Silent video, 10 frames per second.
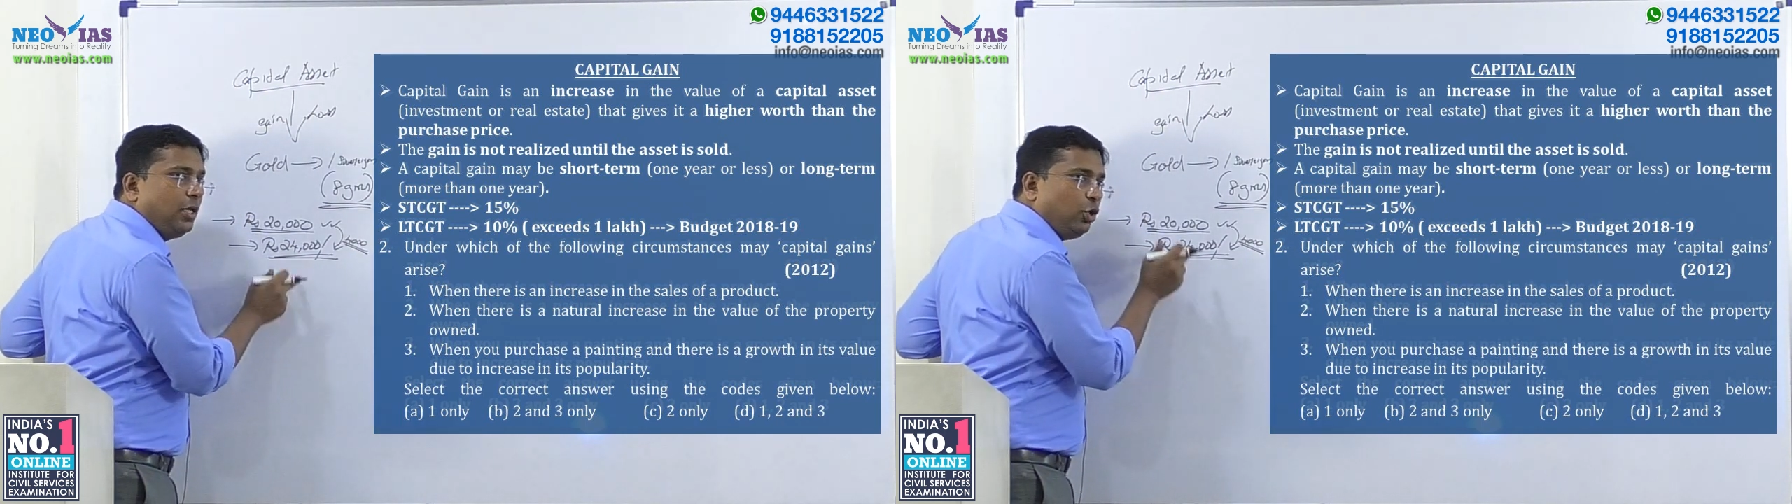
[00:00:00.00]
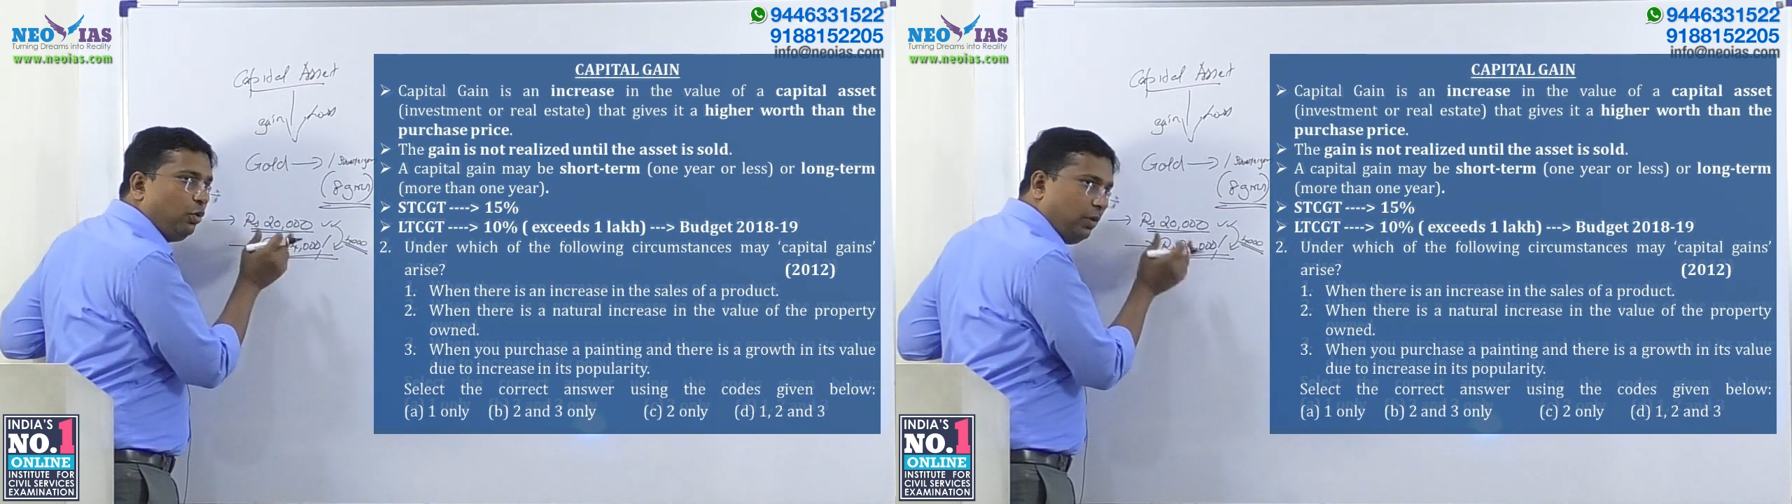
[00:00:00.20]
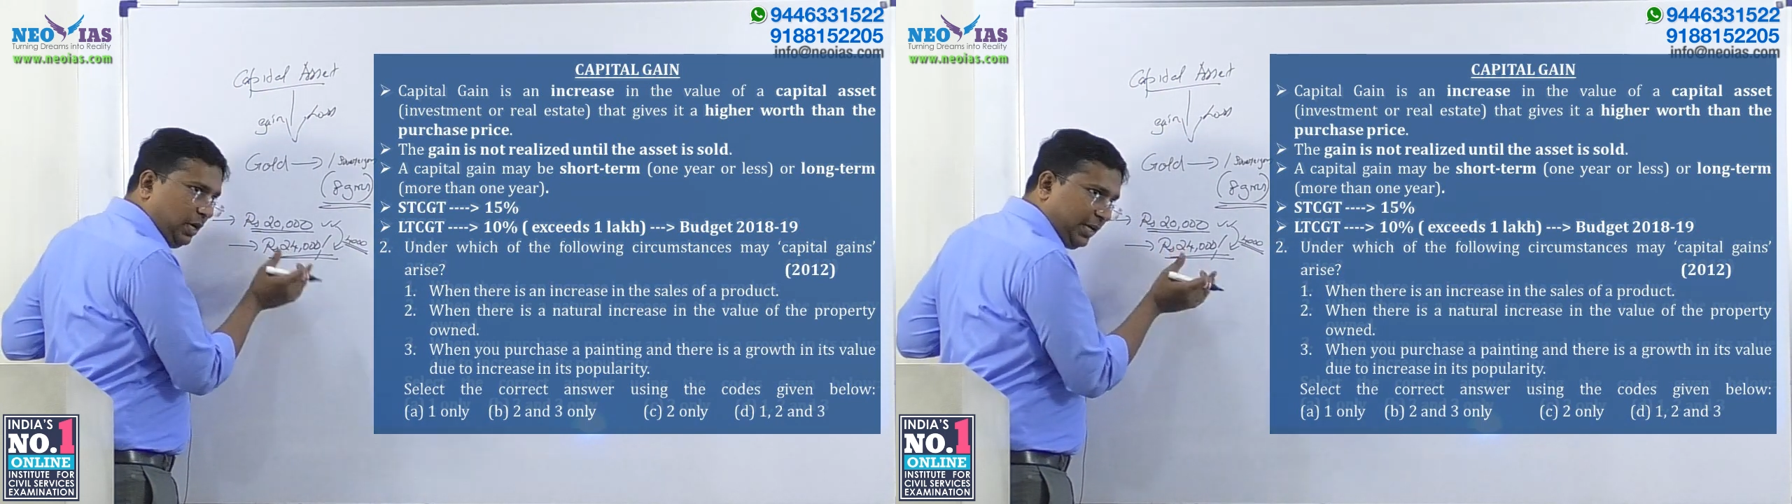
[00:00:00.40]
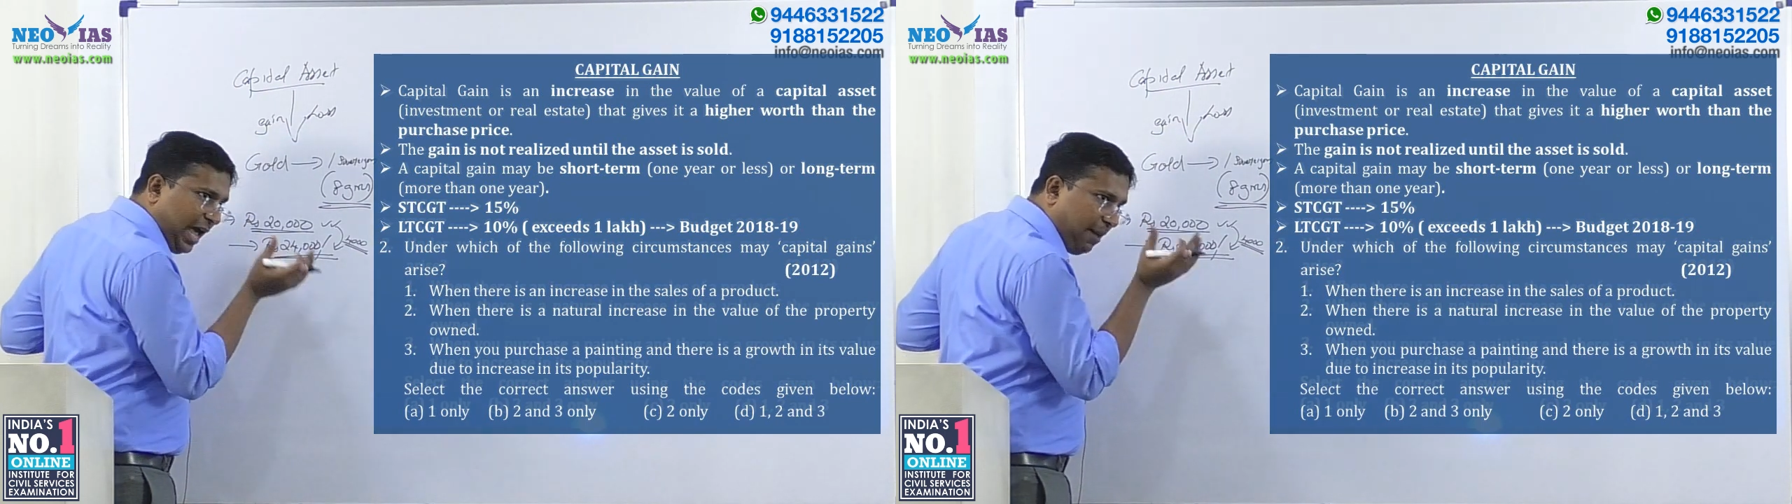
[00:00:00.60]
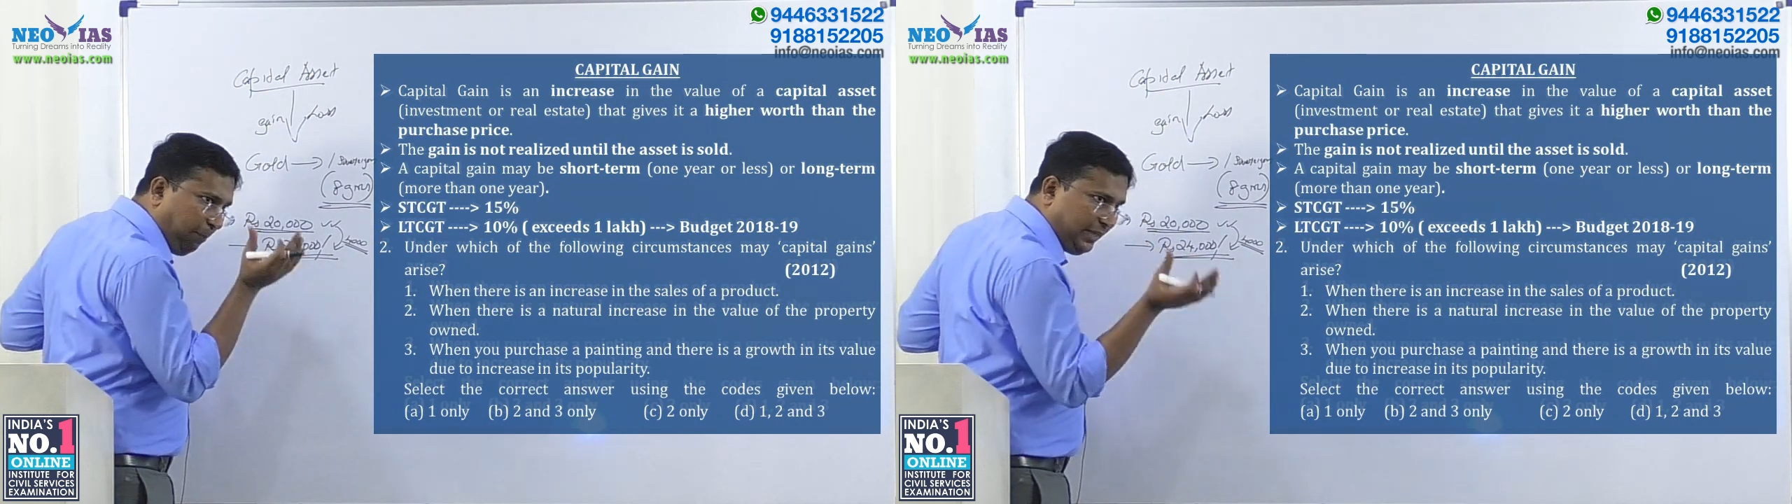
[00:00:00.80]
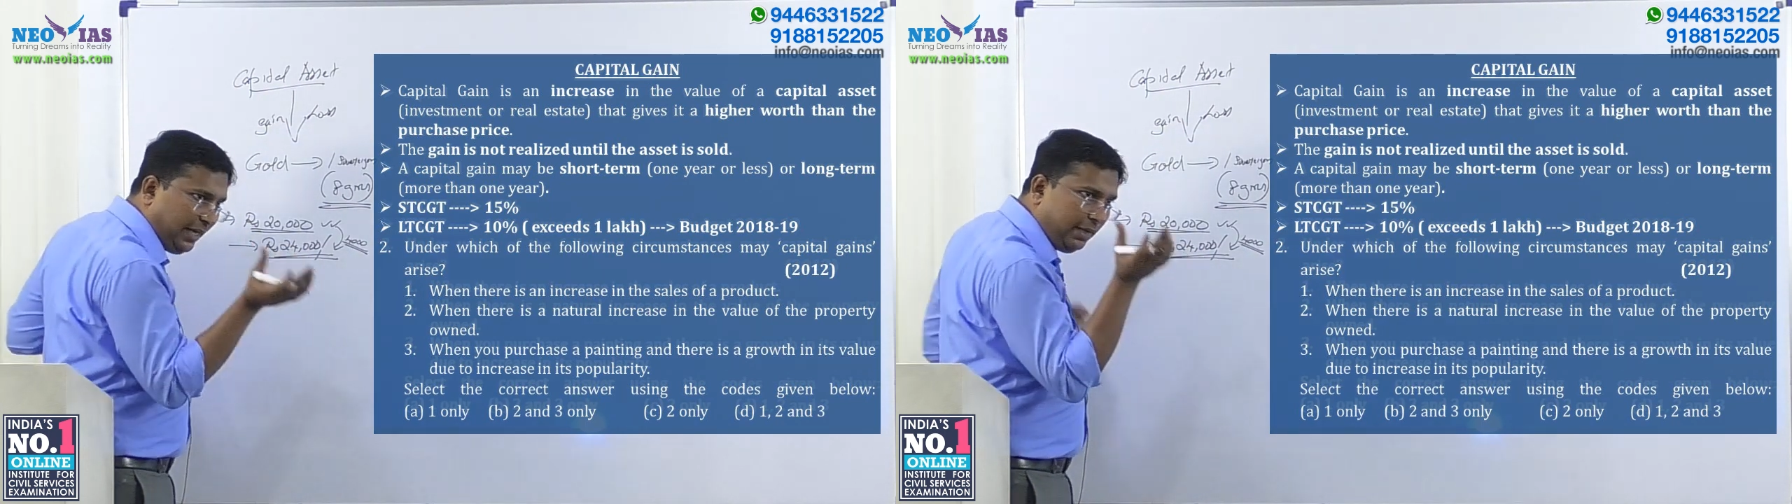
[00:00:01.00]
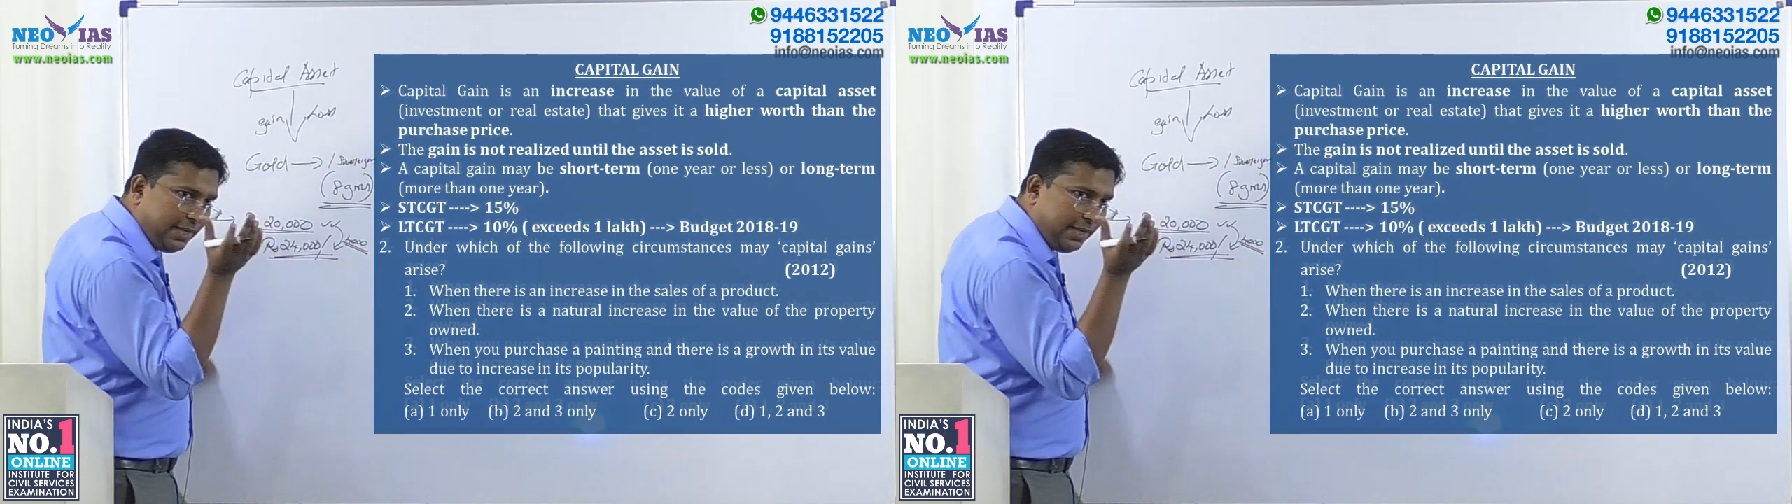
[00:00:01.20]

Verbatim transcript: So capital